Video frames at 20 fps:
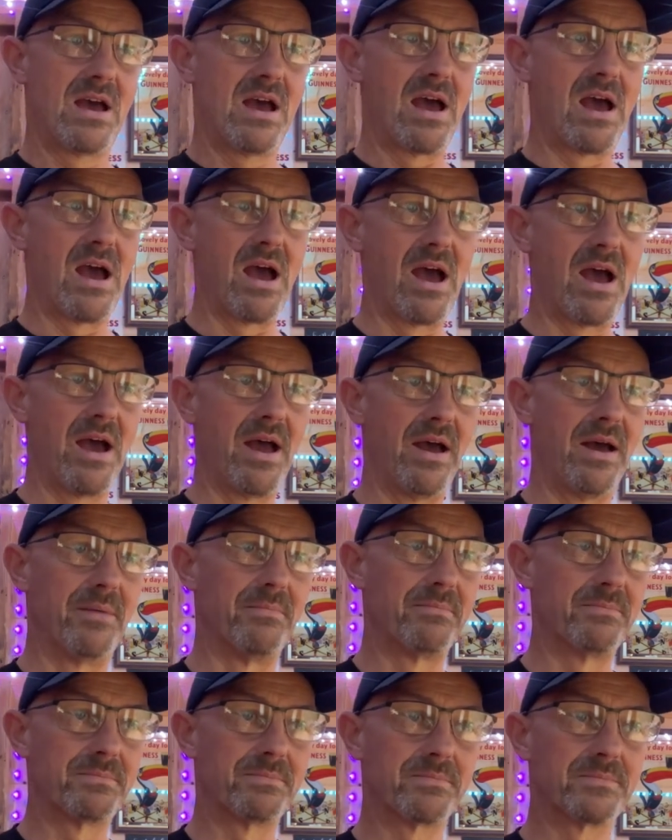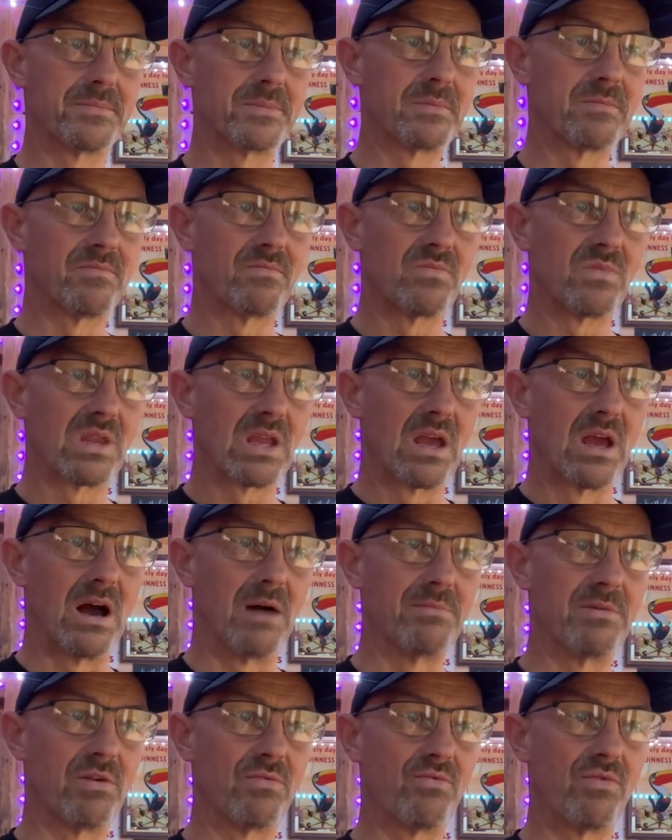I'm
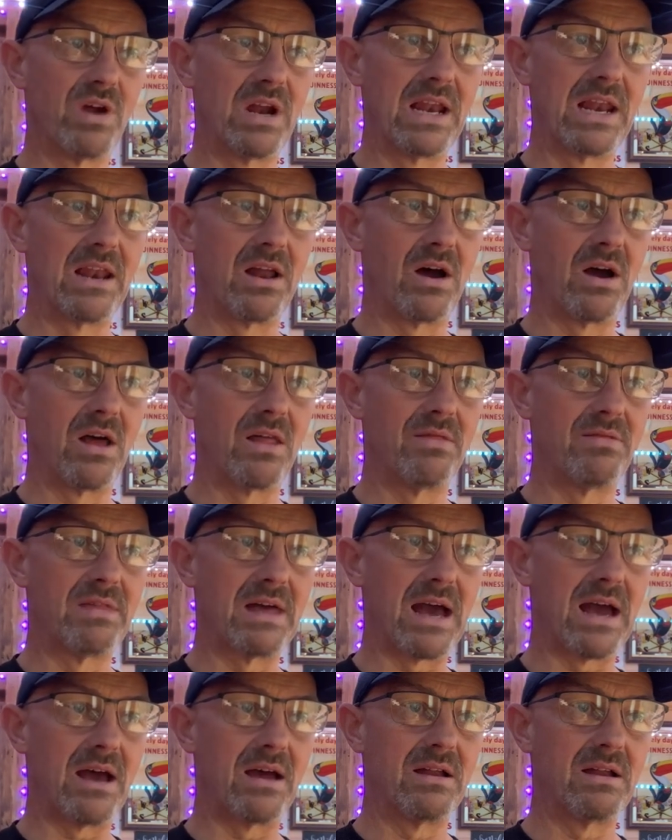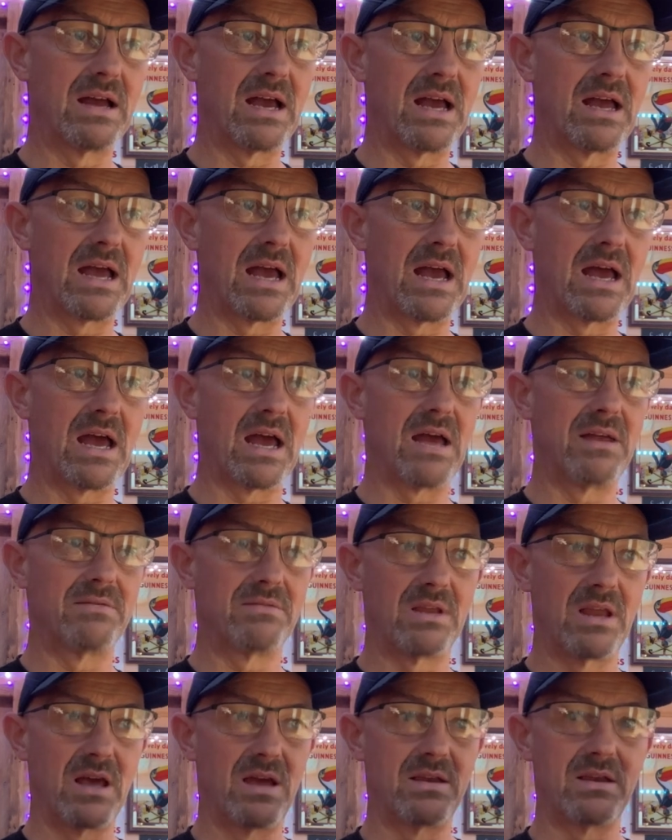not really like that.
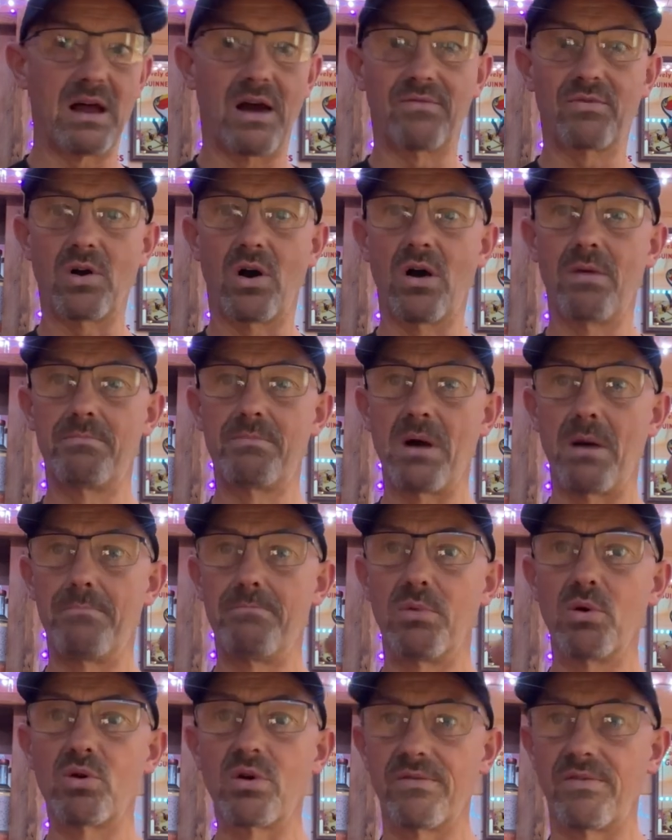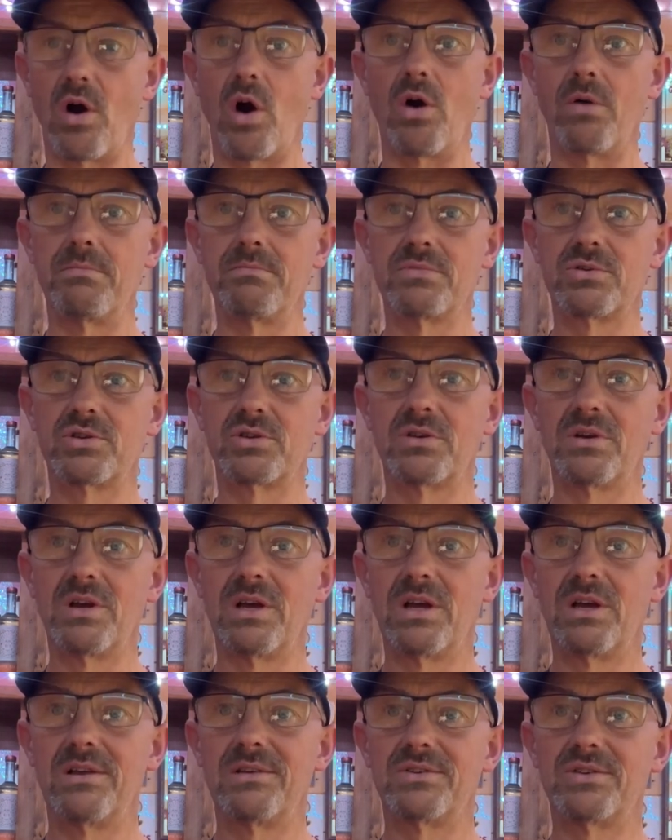I've got a book of hops.
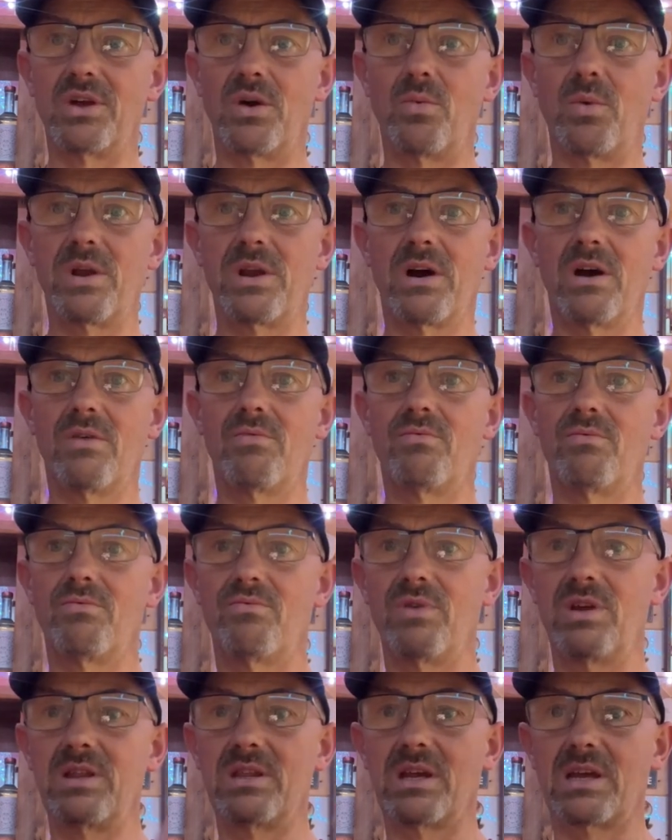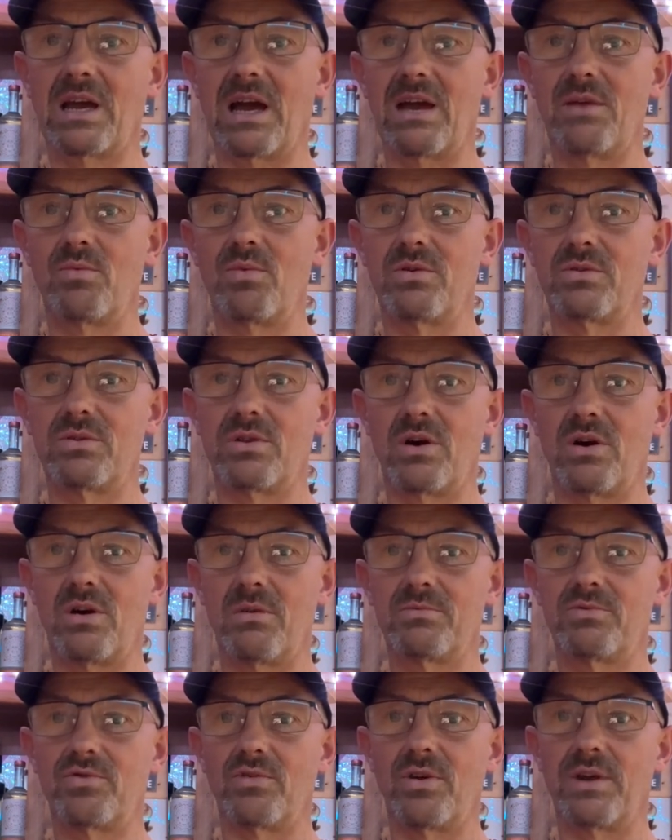So when I read the can, what the
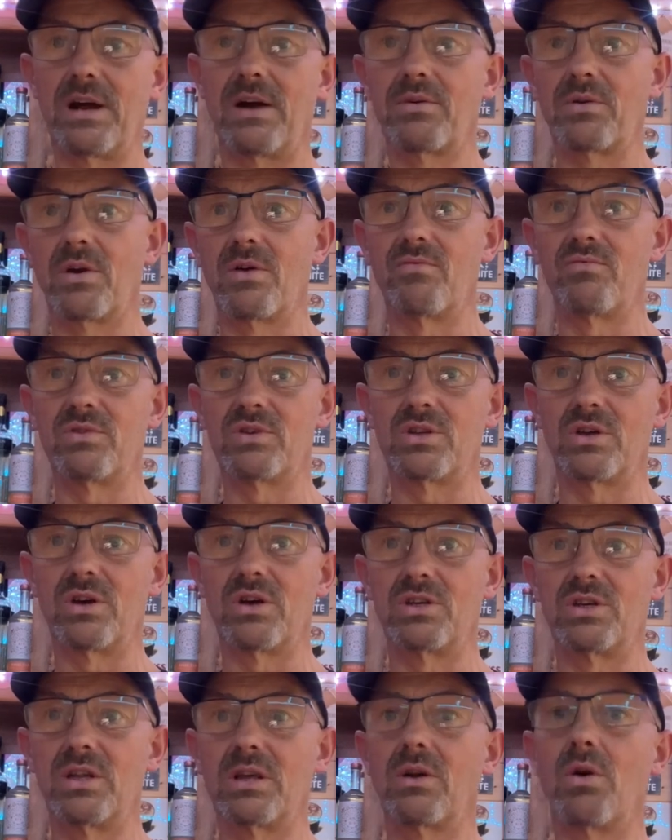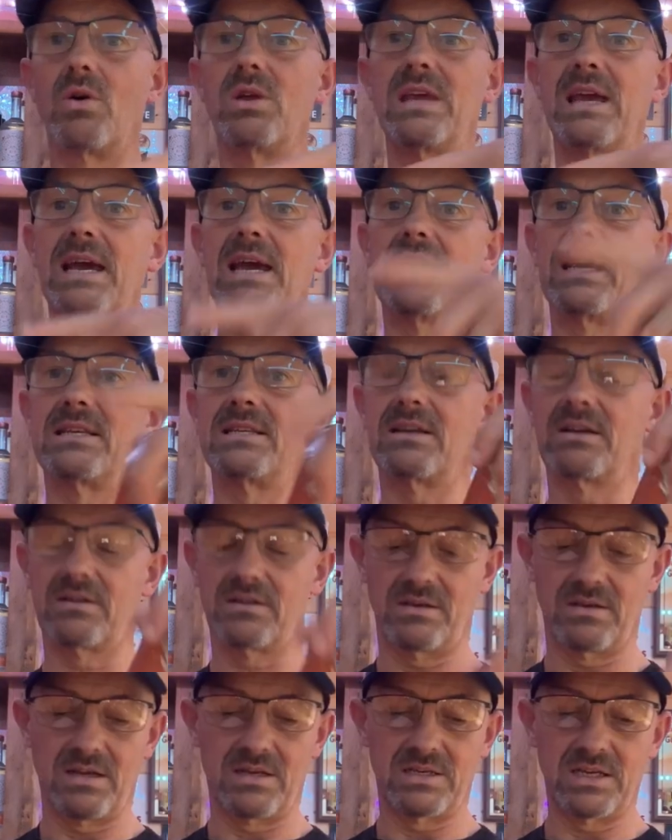hops are on, I'll go and research and I go, yes, I
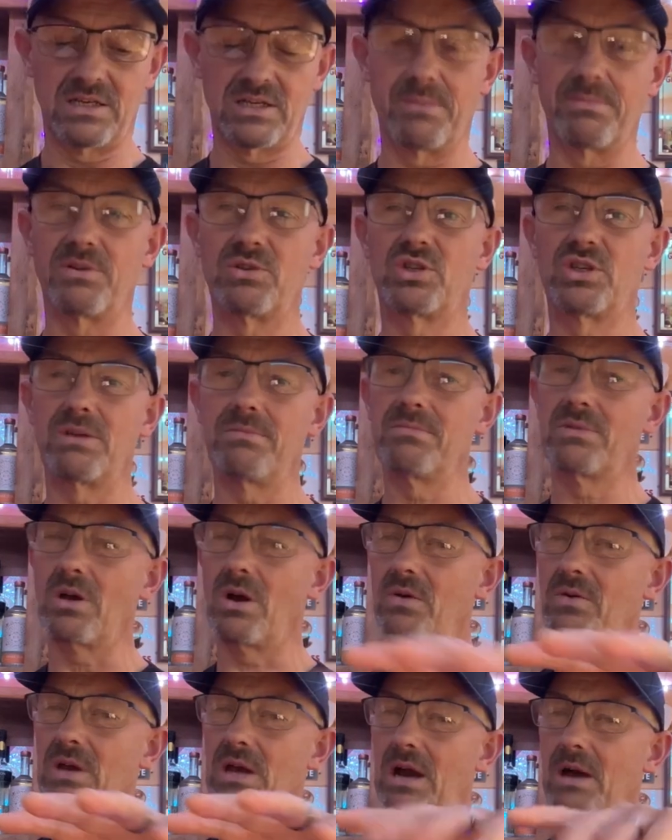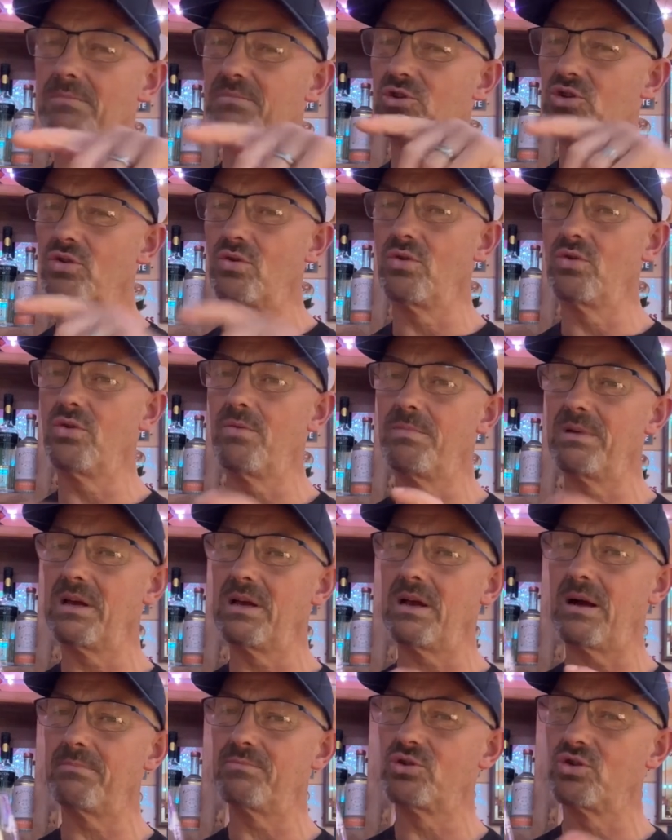can taste it. But Simcoe, yeah, I'm sure
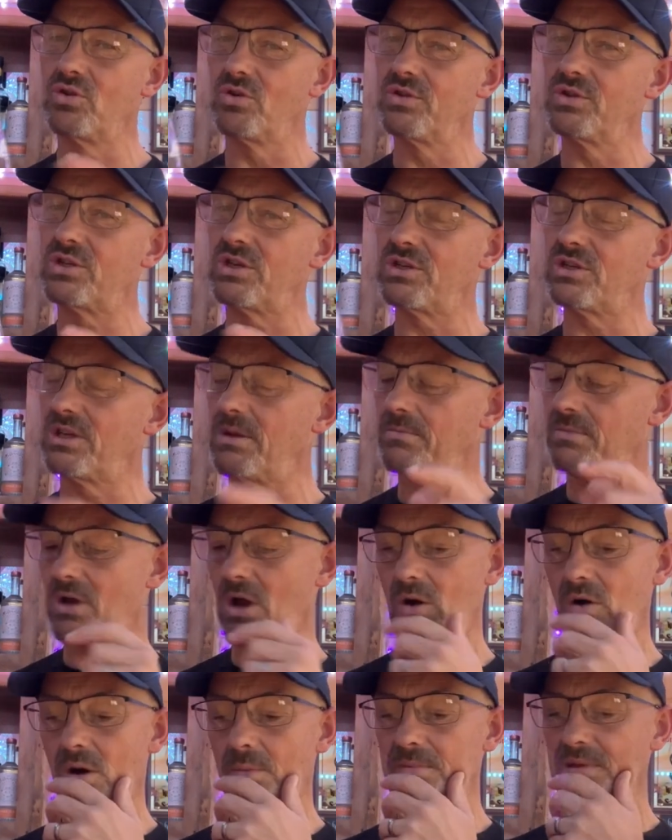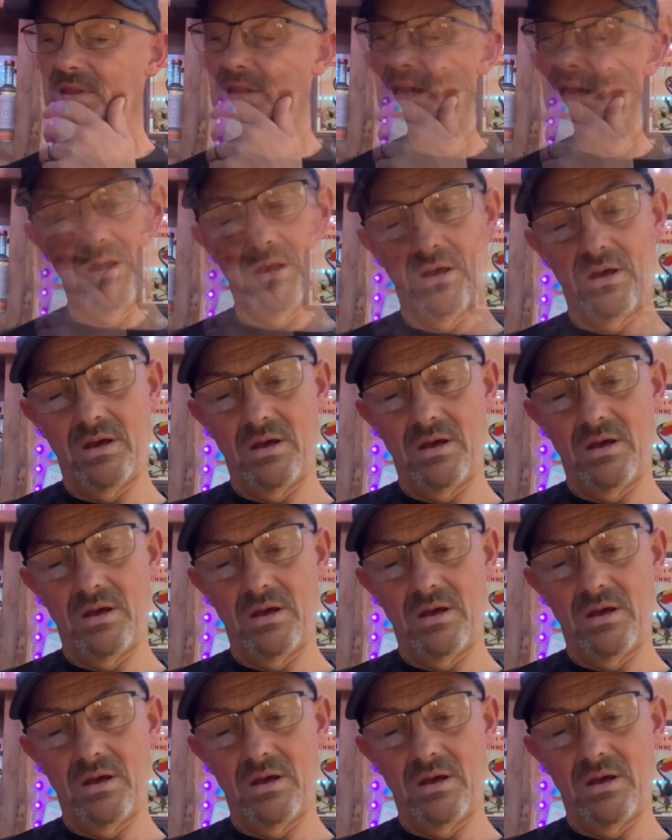there's a Simcoe hop in there.